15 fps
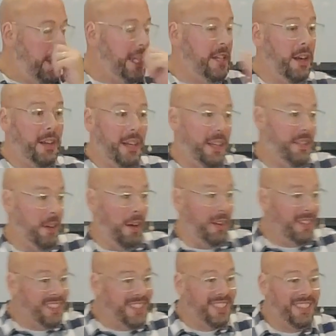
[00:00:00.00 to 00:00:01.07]
young
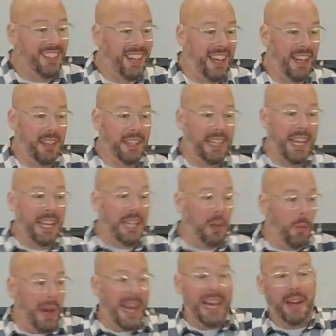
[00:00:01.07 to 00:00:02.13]
adult, getting
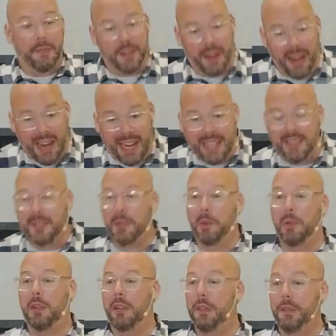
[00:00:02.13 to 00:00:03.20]
away after high
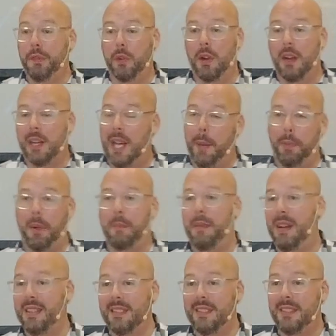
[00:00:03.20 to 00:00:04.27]
school for a couple
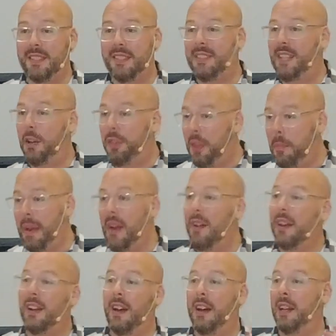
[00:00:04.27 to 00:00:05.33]
months to South
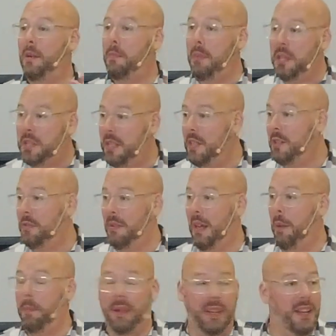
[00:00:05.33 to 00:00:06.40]
America on a mission
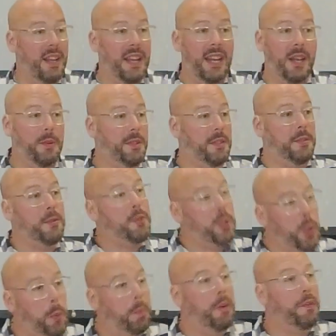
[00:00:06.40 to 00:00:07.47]
trip, and it was a
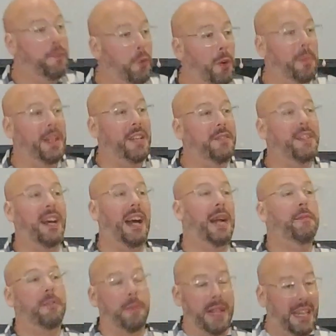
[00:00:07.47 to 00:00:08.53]
super formative
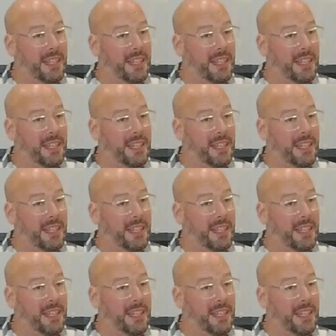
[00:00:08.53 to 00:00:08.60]
time for me.